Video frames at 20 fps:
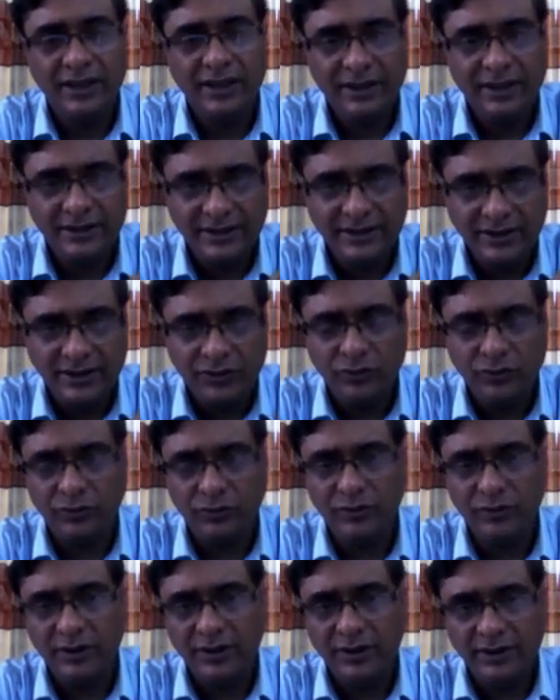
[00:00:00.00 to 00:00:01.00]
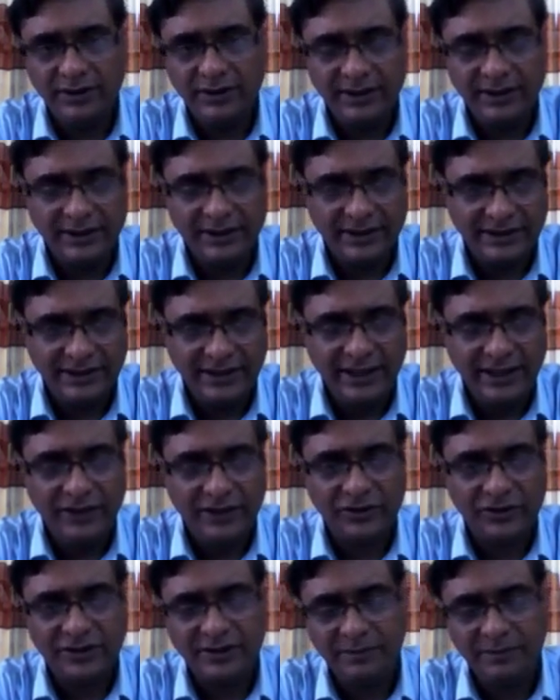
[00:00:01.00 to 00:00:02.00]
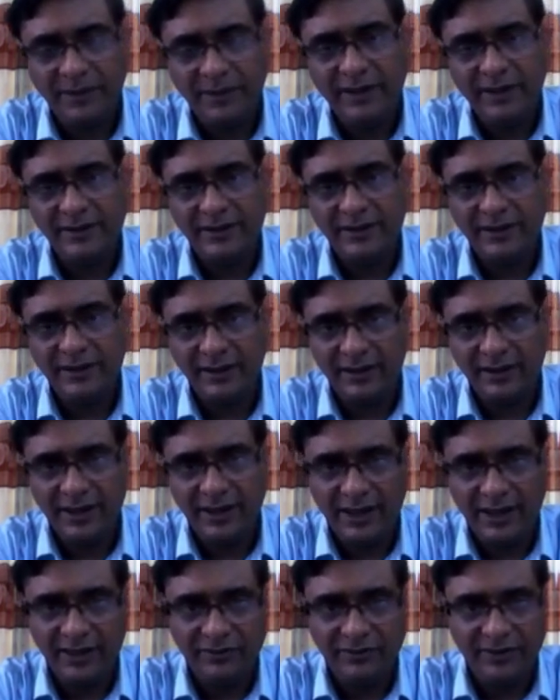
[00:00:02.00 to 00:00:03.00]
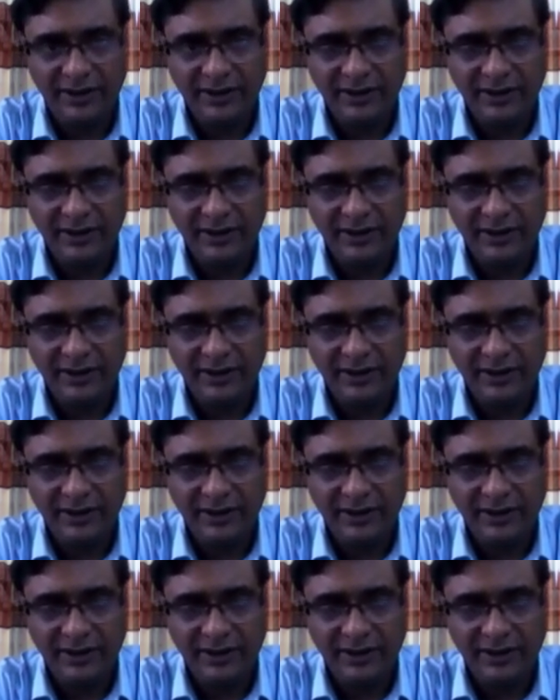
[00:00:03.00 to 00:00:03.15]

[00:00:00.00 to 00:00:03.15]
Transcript: It's true that the sailors spent their life